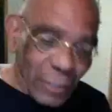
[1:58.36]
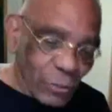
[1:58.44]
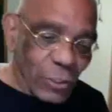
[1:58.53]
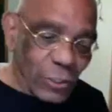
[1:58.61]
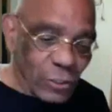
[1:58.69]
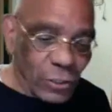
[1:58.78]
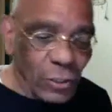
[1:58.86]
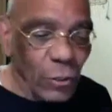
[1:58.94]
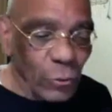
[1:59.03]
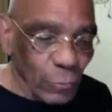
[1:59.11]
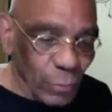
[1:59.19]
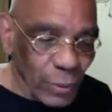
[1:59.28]
you need to
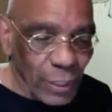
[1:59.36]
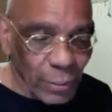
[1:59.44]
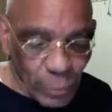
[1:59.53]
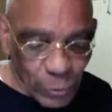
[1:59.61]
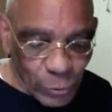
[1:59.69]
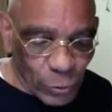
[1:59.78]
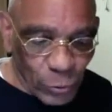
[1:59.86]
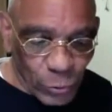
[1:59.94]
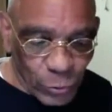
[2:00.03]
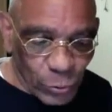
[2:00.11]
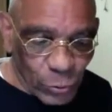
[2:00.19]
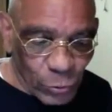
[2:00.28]
know to be able
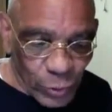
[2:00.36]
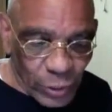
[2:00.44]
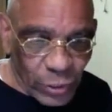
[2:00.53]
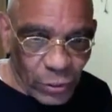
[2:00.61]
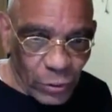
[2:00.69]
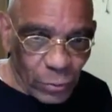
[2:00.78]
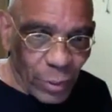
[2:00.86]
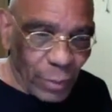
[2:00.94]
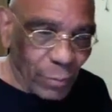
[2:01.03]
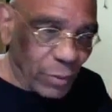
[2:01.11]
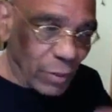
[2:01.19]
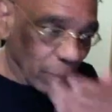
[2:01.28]
to read the newspaper.